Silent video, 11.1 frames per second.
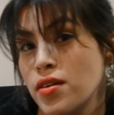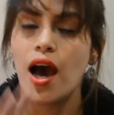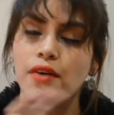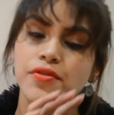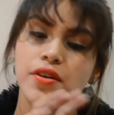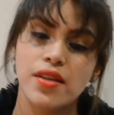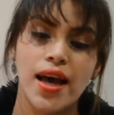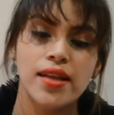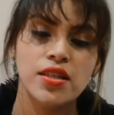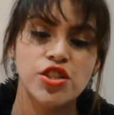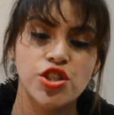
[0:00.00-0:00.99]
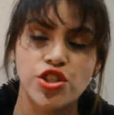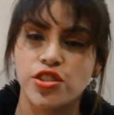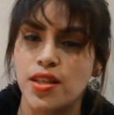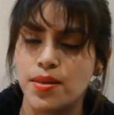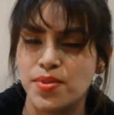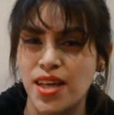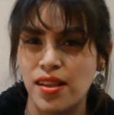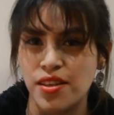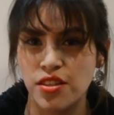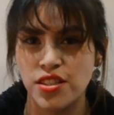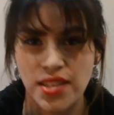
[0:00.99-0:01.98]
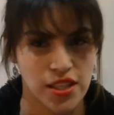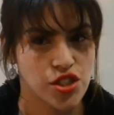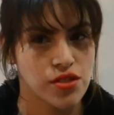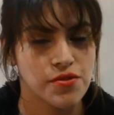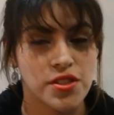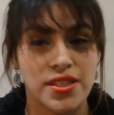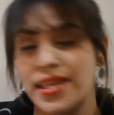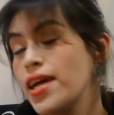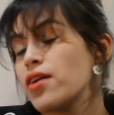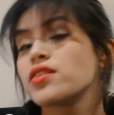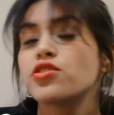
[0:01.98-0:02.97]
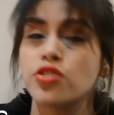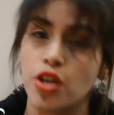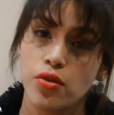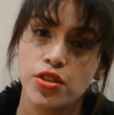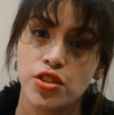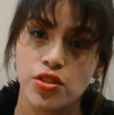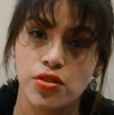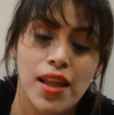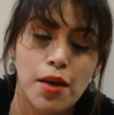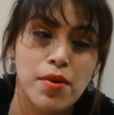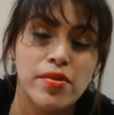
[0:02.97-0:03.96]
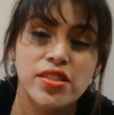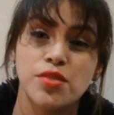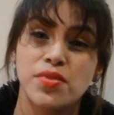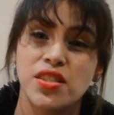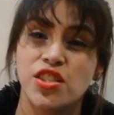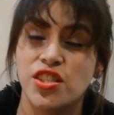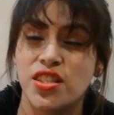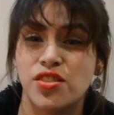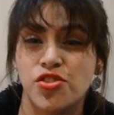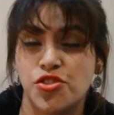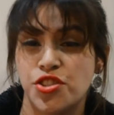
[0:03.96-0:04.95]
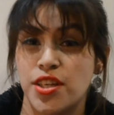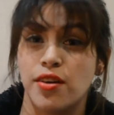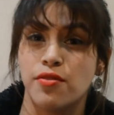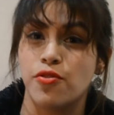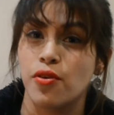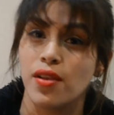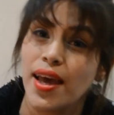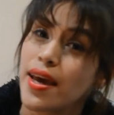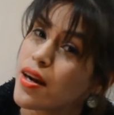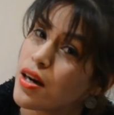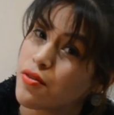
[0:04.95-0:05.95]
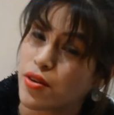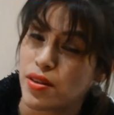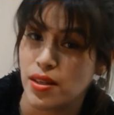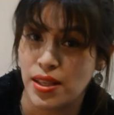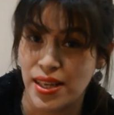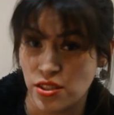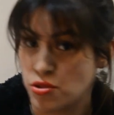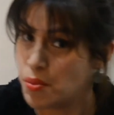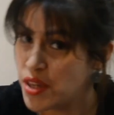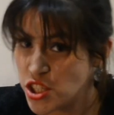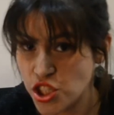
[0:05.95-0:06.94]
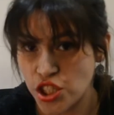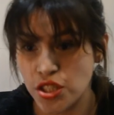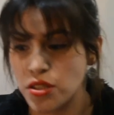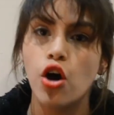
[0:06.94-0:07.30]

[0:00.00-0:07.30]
After that, she just leaves a little section for the character notes, like maybe it's something she needs to check on for later, for the next revision,